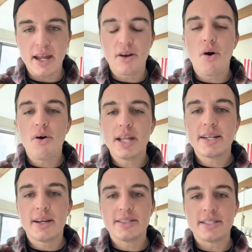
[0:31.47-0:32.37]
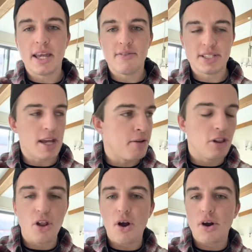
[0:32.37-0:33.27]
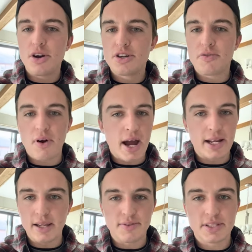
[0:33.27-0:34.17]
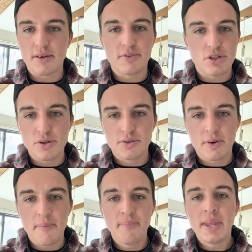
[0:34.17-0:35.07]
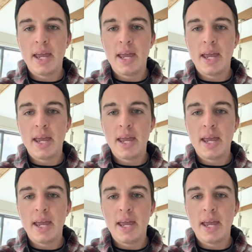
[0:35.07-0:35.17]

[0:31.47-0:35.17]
and all that does is give us a large variety of stuff to choose from